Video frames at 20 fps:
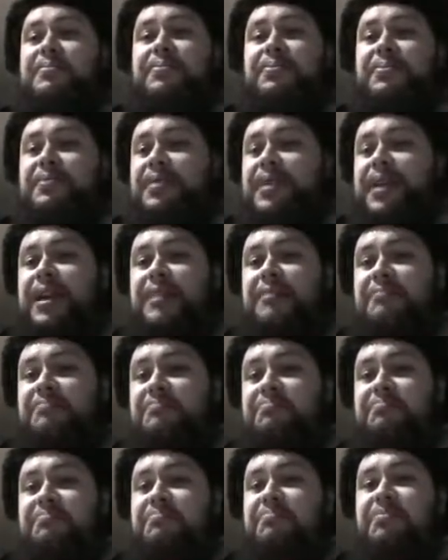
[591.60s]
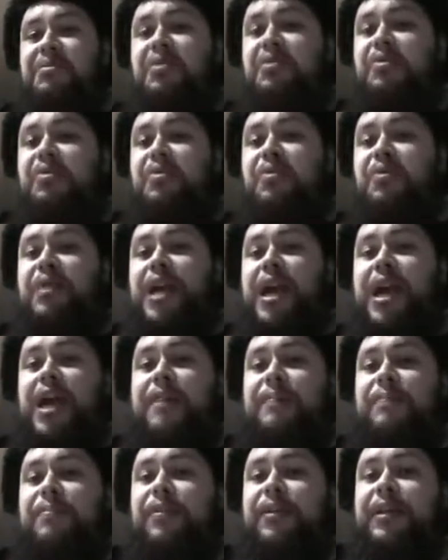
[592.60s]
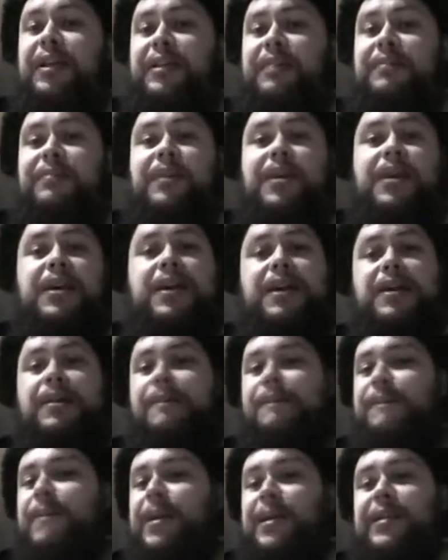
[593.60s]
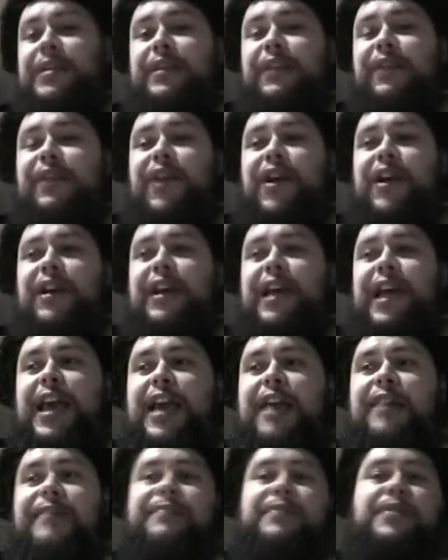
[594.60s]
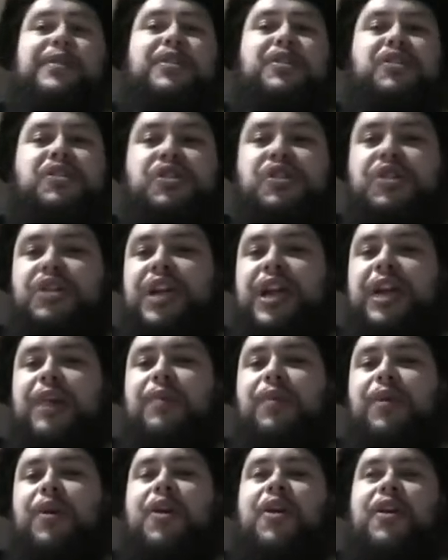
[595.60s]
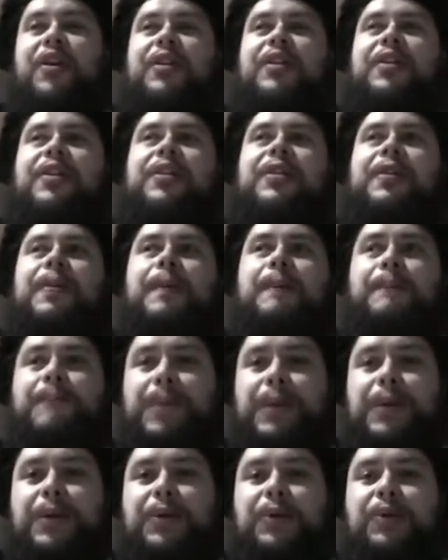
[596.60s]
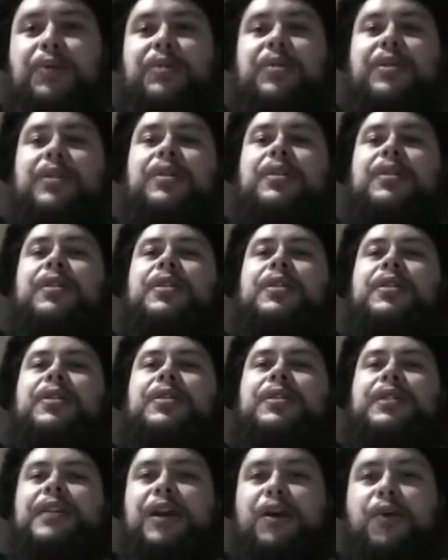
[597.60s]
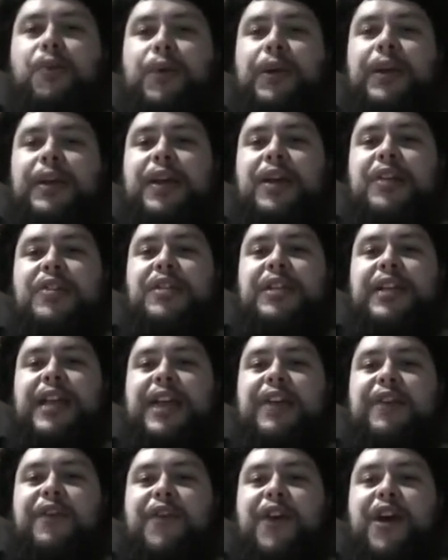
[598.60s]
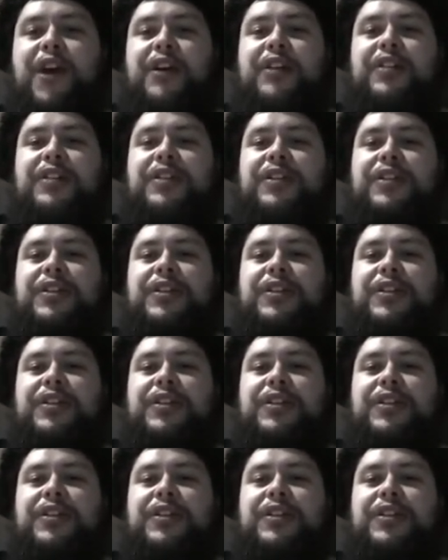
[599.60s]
get schoolyard bullied. Peace the fuck out, share work, build, Tell weirdos to get fucked.